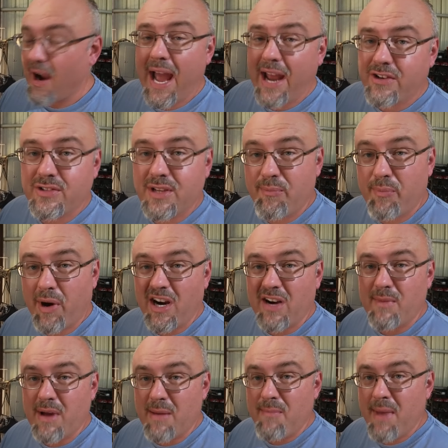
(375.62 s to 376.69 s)
actually part of
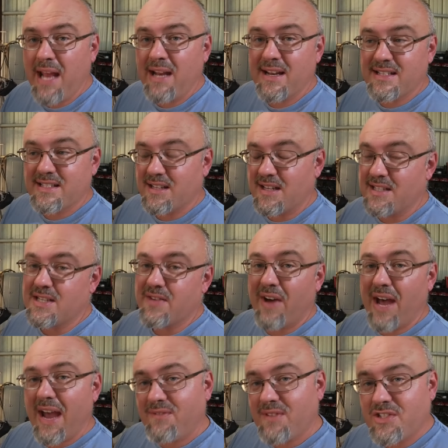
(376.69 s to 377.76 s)
my maintenance list if
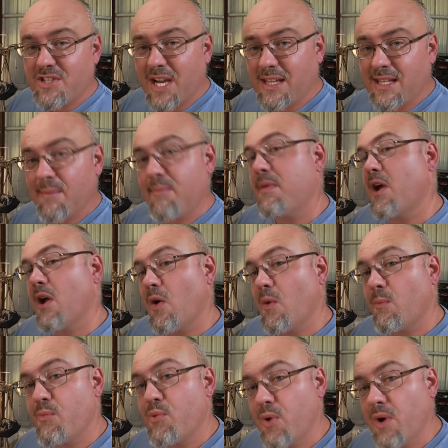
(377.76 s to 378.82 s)
I have to check them
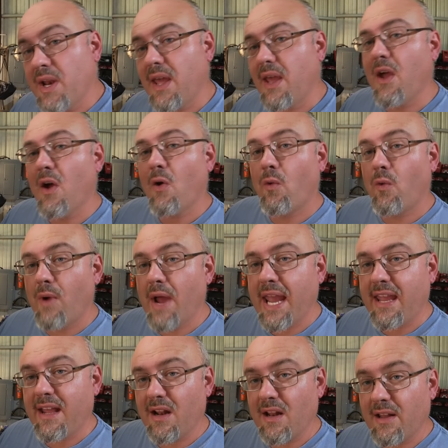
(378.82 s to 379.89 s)
pretty
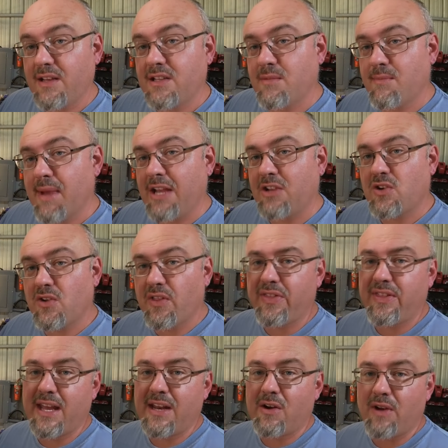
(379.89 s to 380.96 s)
regularly to make sure that
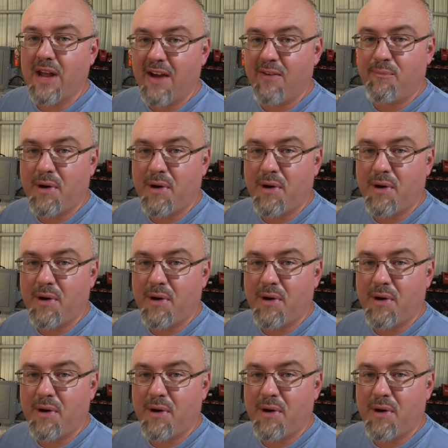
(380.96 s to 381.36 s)
they don't have